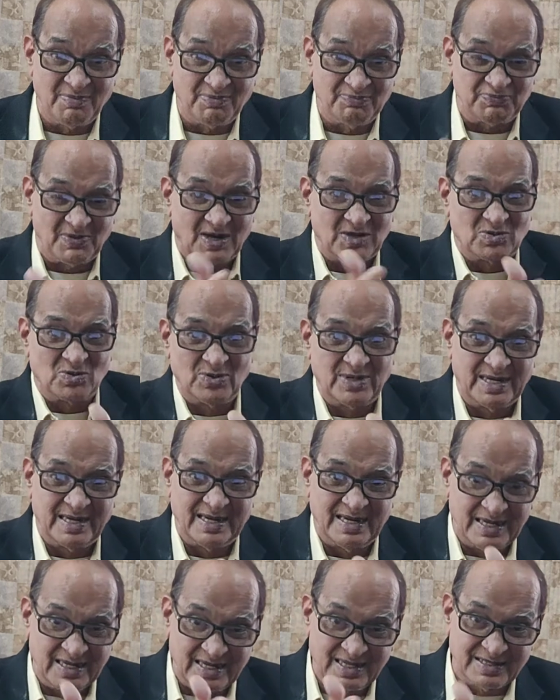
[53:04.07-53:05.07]
a, uh,
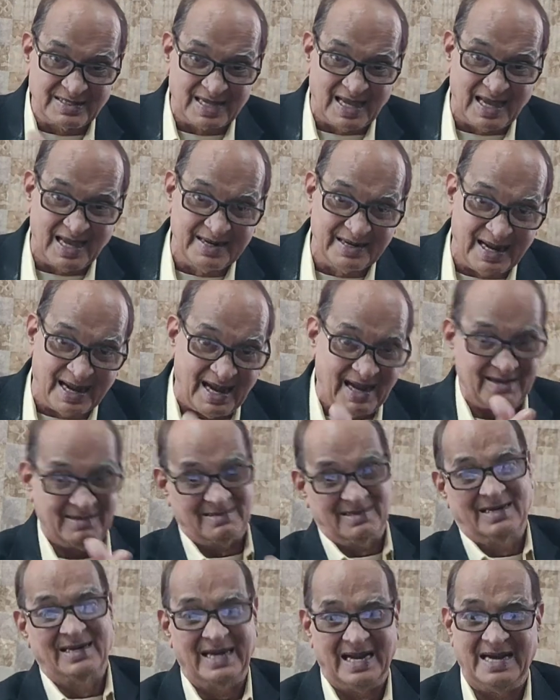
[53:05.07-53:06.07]
Falguni is an
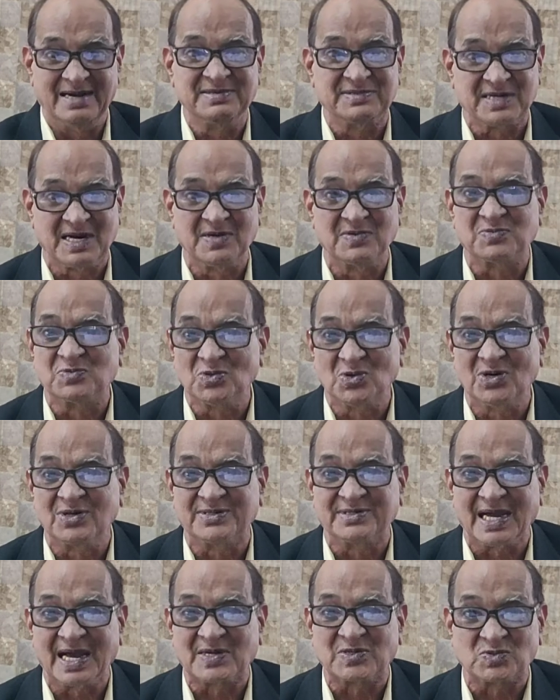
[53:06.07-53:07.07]
entrant
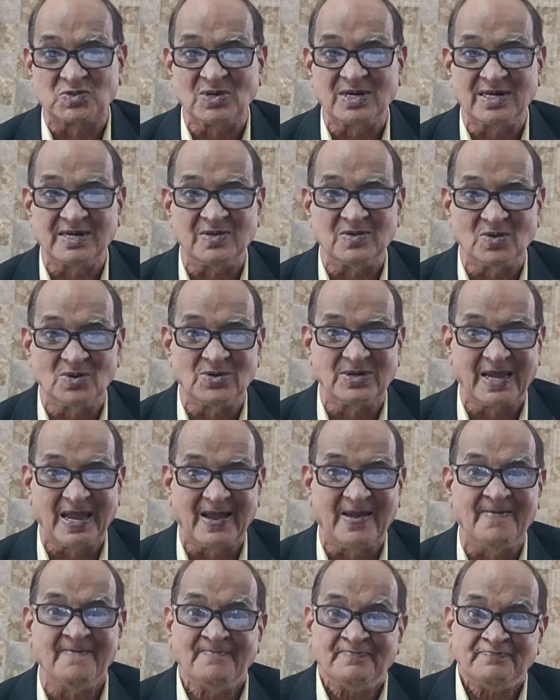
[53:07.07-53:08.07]
it actually,
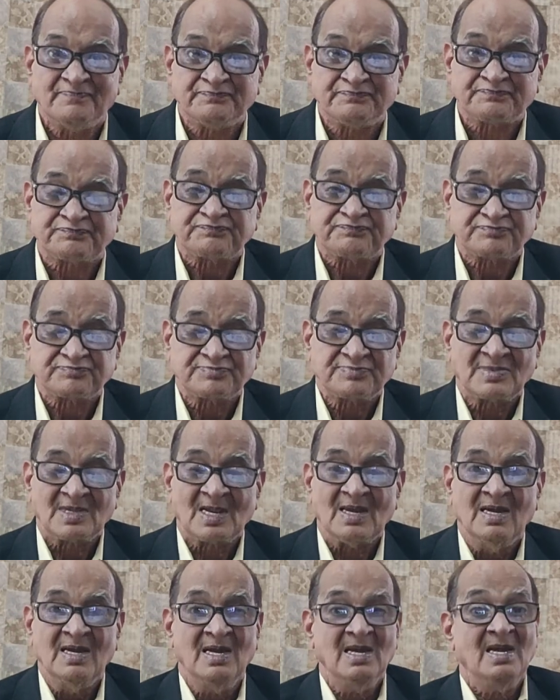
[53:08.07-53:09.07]
okay?
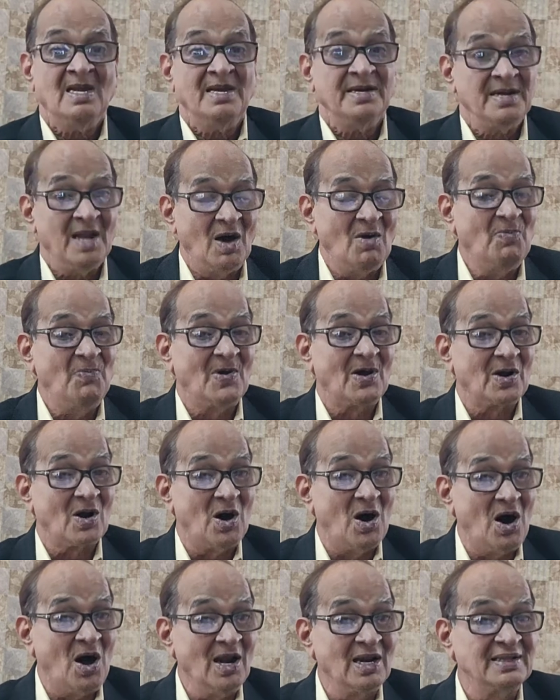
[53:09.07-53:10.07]
Now
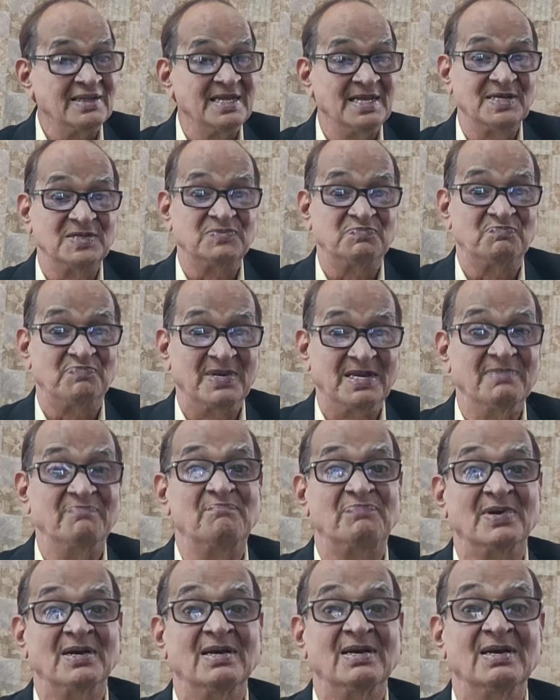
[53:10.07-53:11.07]
for all these
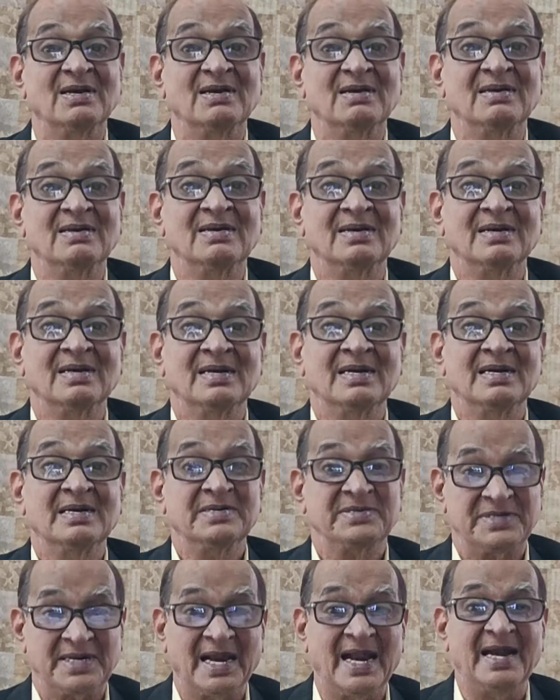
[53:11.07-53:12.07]
people,
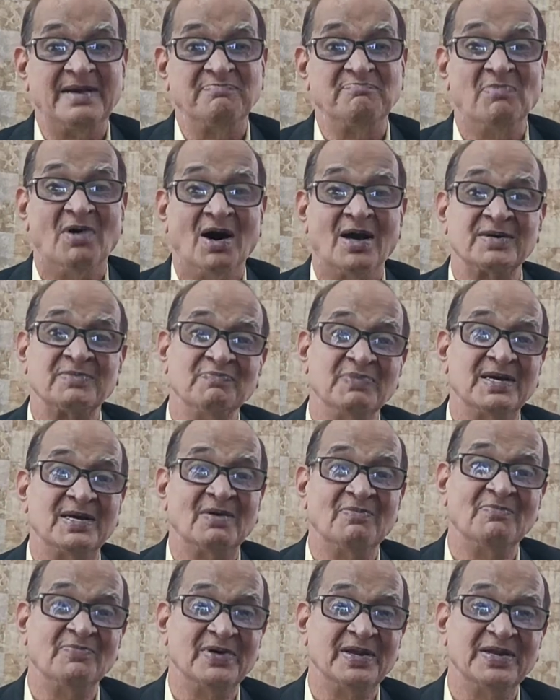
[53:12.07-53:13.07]
trademark
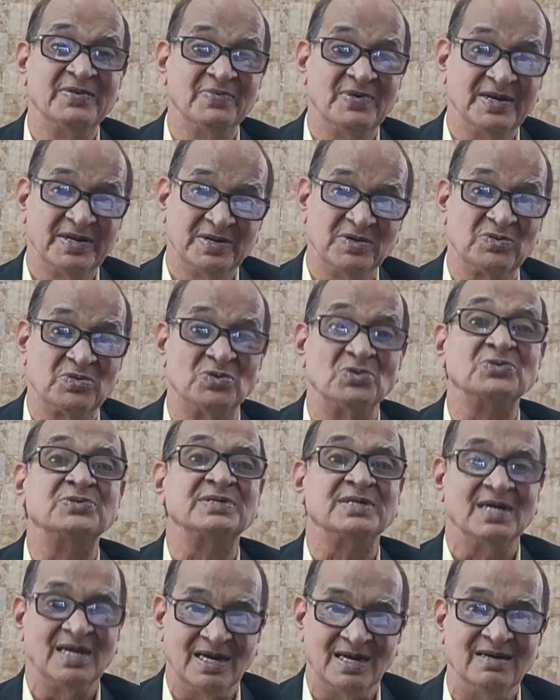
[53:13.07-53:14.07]
become very, very
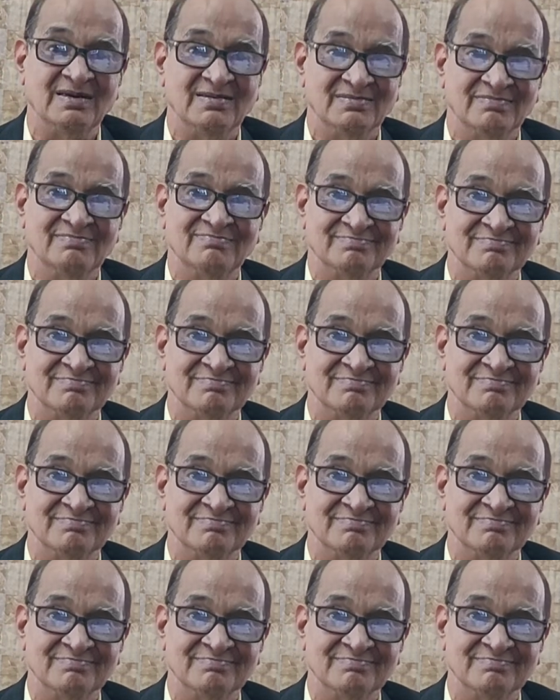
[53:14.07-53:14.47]
crucial.